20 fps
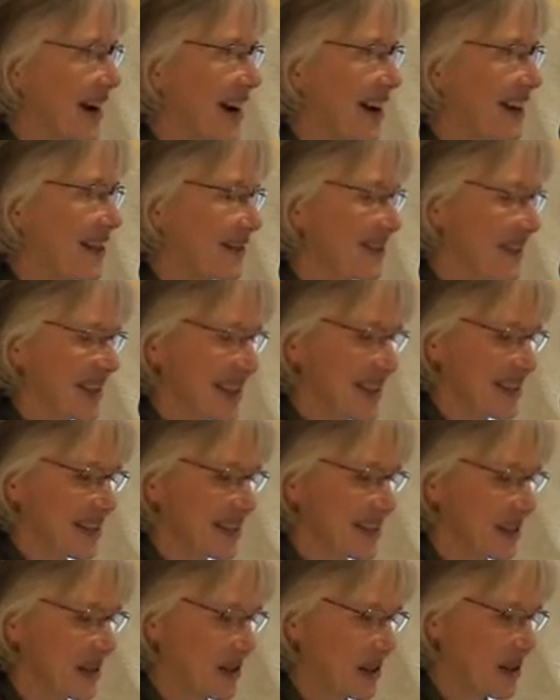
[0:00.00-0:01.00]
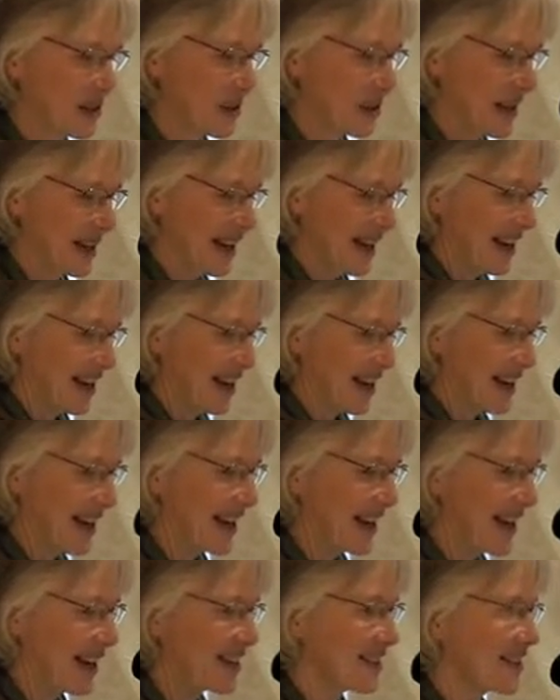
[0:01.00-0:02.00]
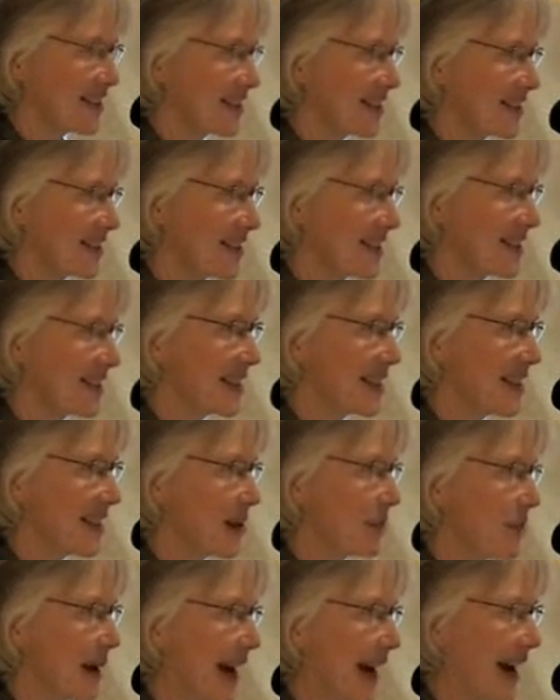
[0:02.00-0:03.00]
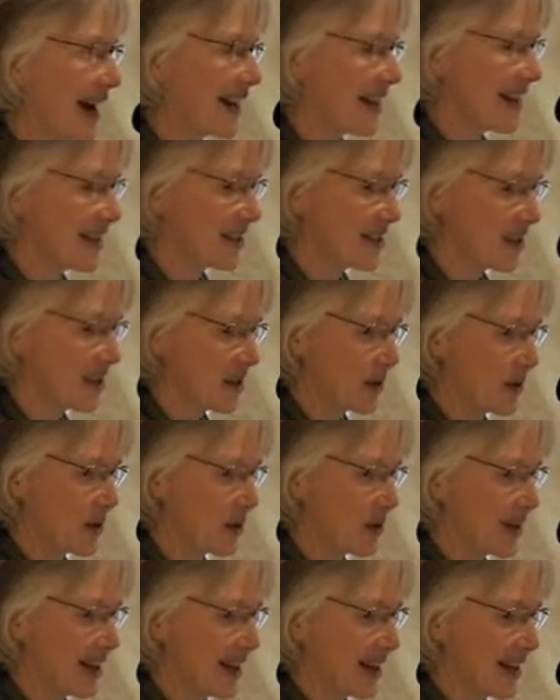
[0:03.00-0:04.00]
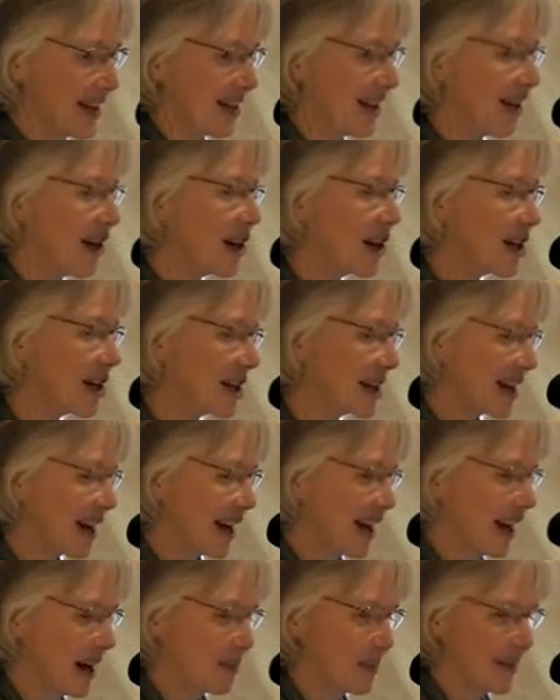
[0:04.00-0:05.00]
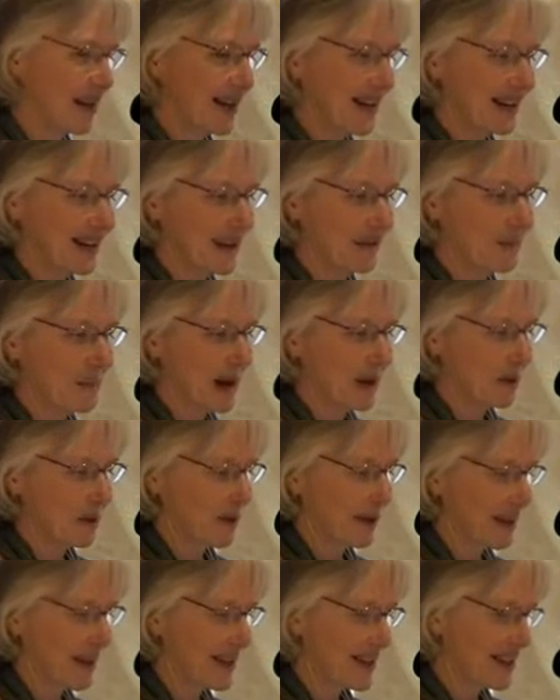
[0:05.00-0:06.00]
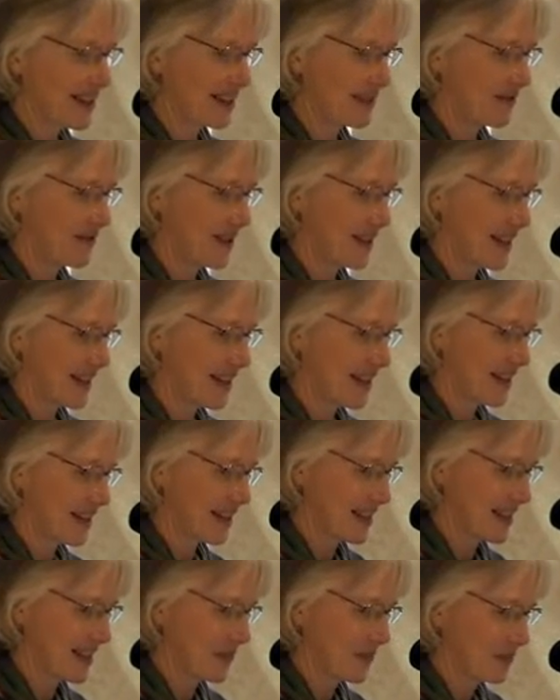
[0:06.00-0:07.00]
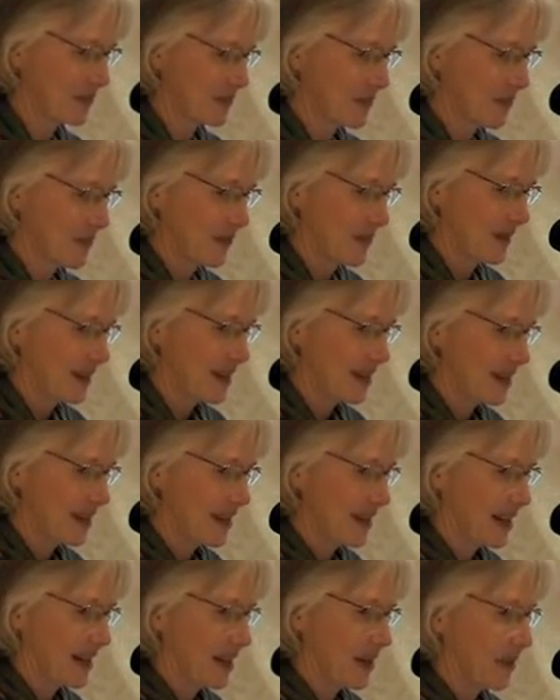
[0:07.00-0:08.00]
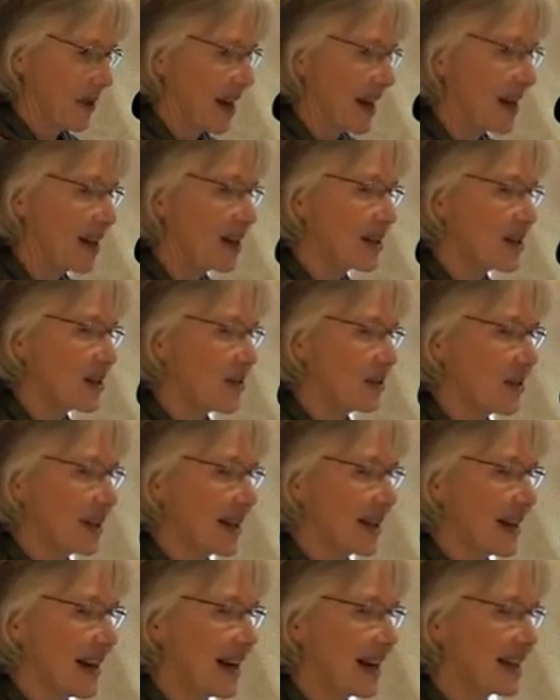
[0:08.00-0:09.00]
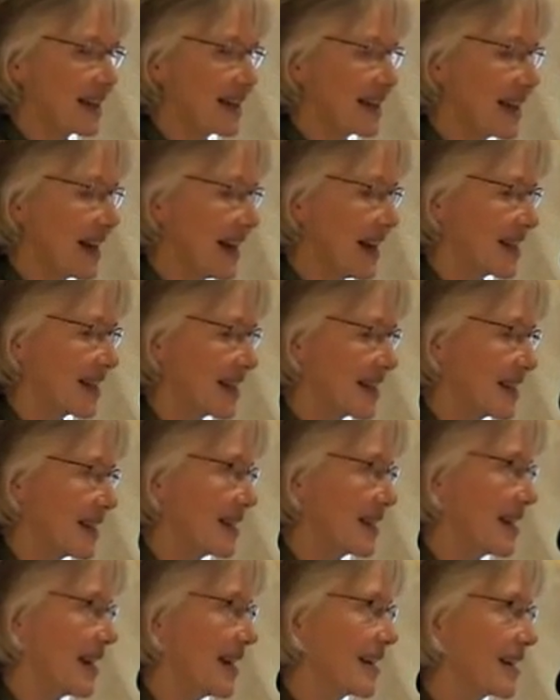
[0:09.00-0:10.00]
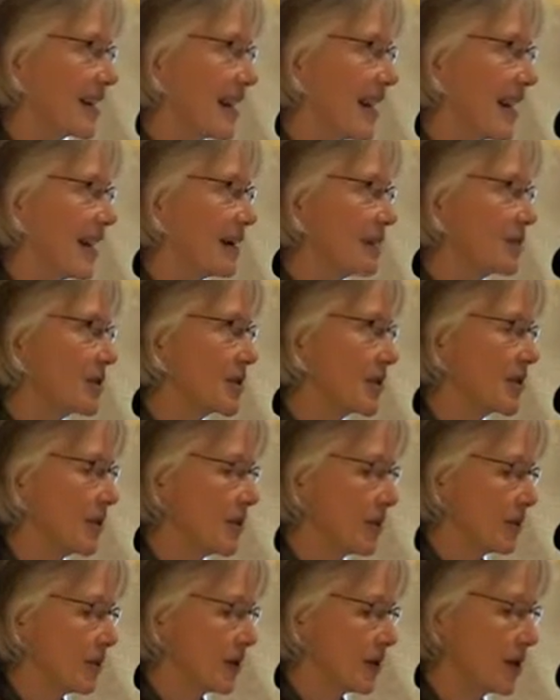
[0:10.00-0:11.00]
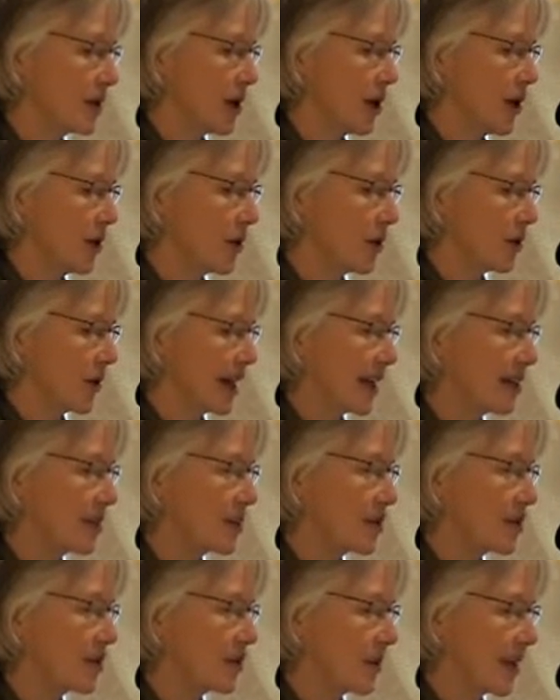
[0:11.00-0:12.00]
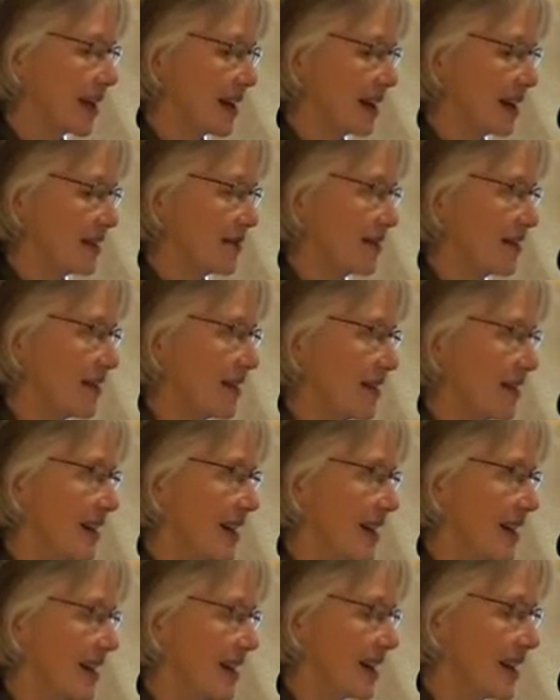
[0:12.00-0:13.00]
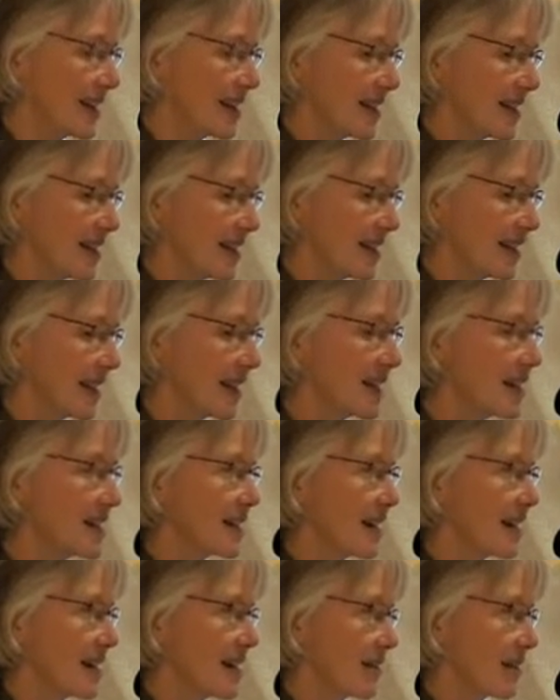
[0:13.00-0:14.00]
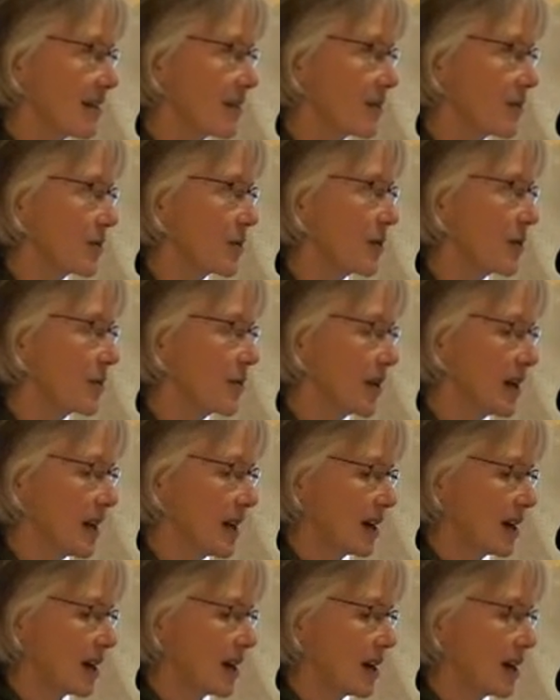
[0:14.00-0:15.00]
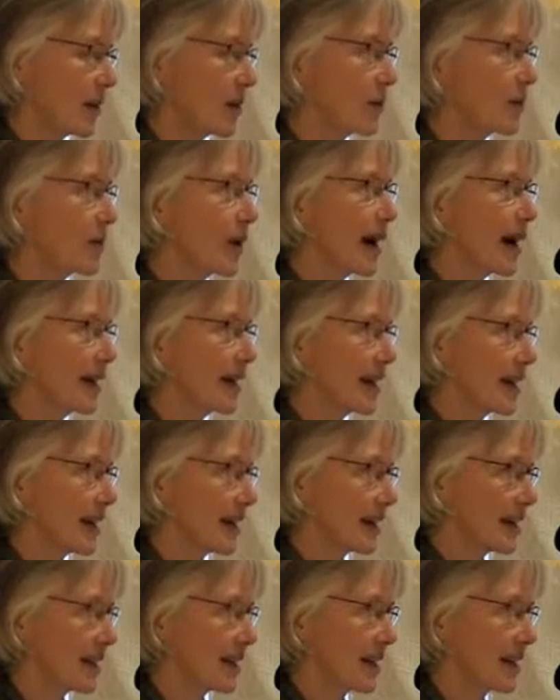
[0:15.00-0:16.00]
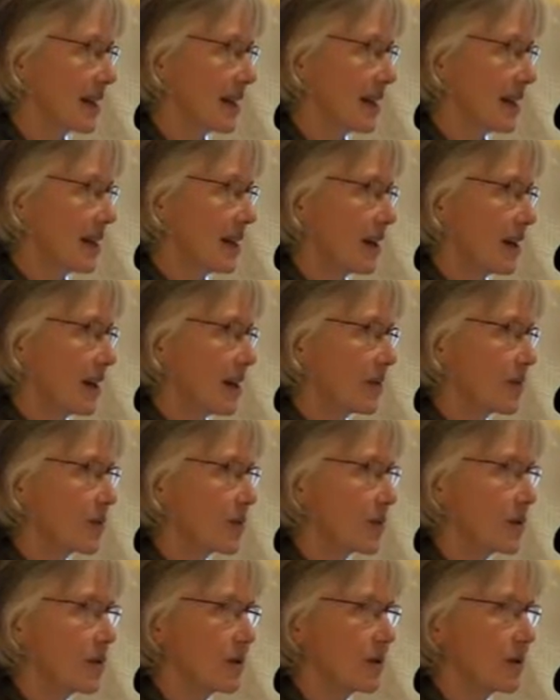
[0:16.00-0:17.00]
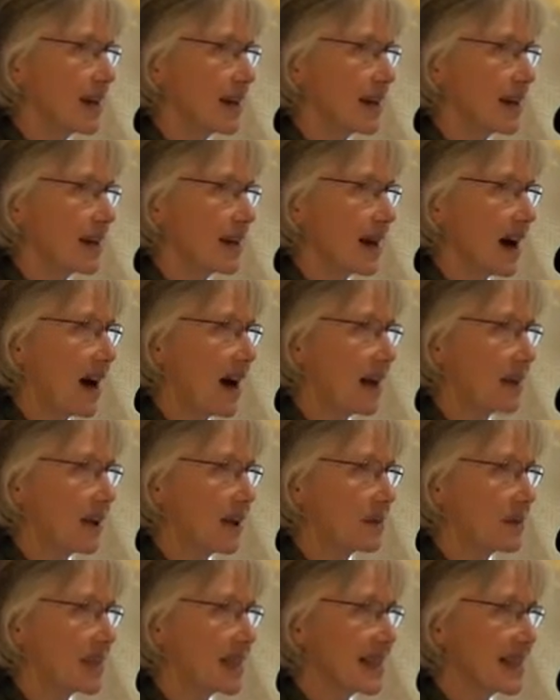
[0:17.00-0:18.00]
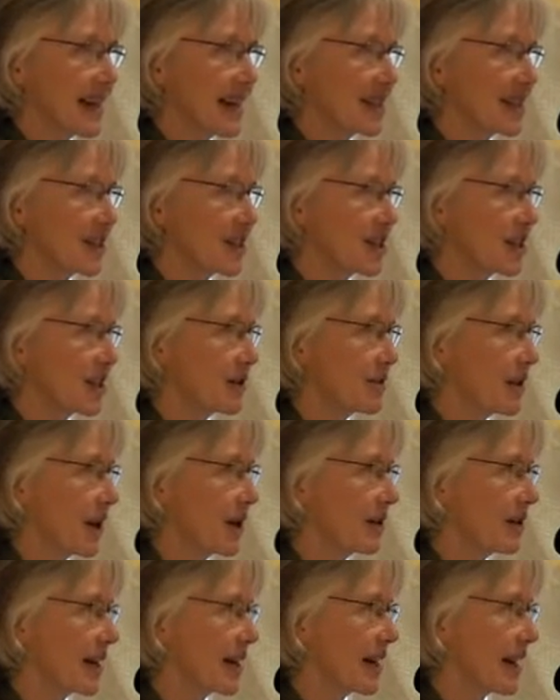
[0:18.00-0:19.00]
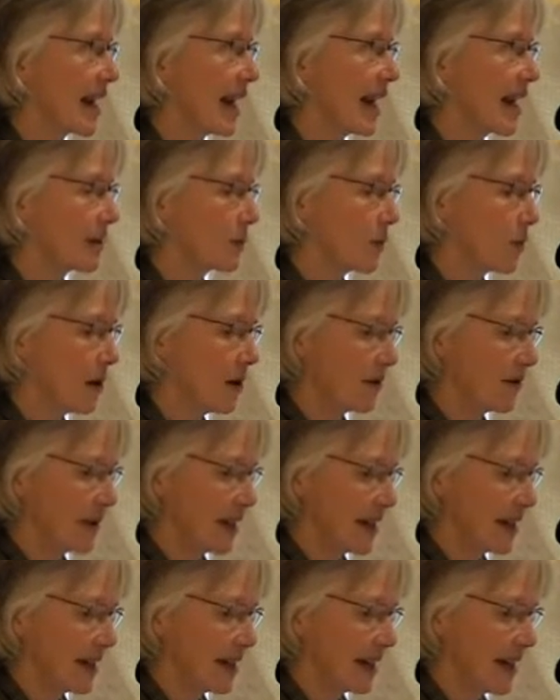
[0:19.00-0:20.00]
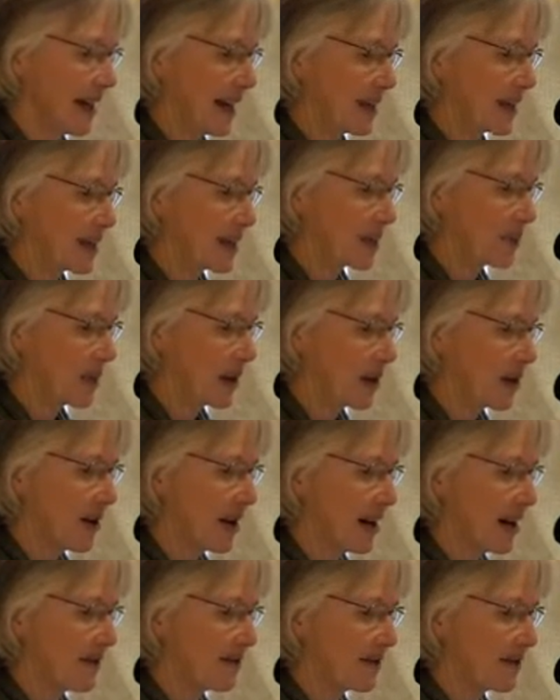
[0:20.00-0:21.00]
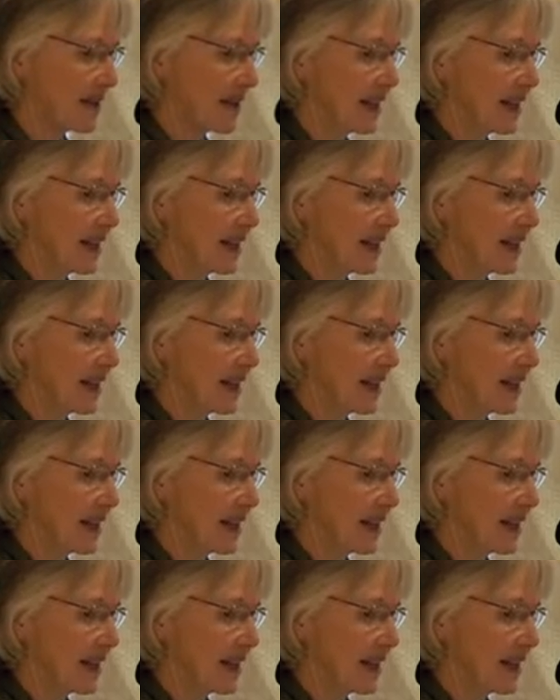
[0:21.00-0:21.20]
around. So I had to dig back into the hard copy memories of things. But I also realized that I came to know Interweave and Linda through her writing, through the columns that she wrote in handwoven and spin-off,